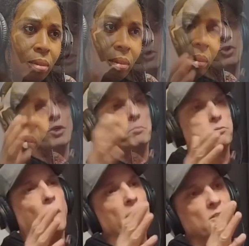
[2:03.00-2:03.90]
So your
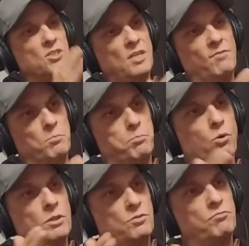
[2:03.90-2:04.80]
blood is
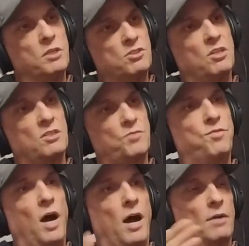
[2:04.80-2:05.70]

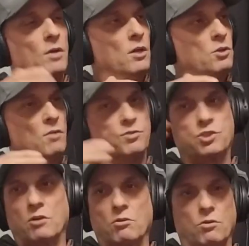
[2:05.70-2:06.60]
7.365. You have
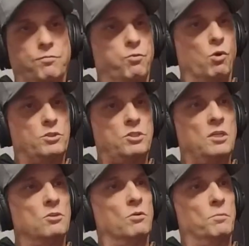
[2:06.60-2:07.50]
0 to
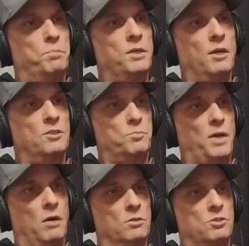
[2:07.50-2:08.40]
14 on the pH
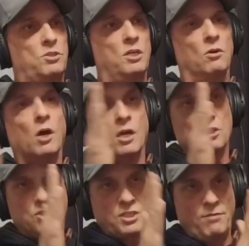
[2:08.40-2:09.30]
balance scale.
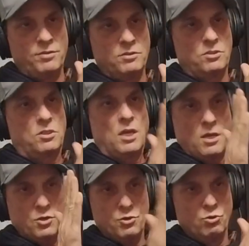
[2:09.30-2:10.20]
7's
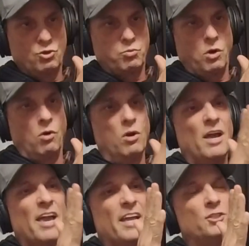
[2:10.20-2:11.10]
neutral,
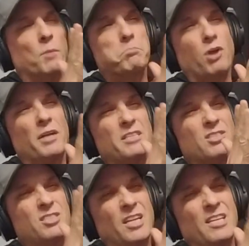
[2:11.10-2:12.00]
and your blood is
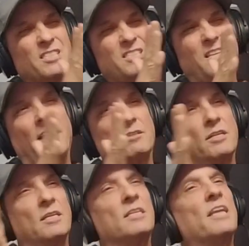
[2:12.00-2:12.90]
just
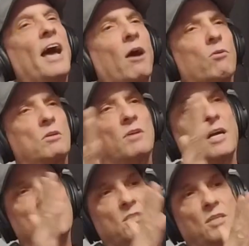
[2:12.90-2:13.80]
slightly in
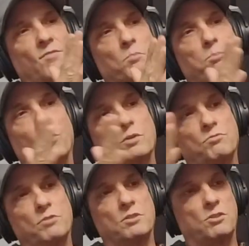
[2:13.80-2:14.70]
alkaline,
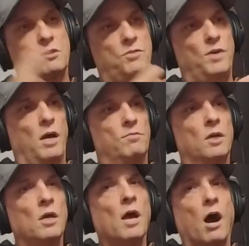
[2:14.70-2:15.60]
7.365.
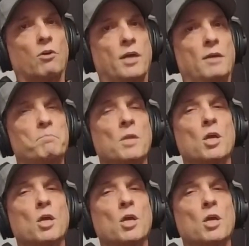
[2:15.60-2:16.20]
Okay?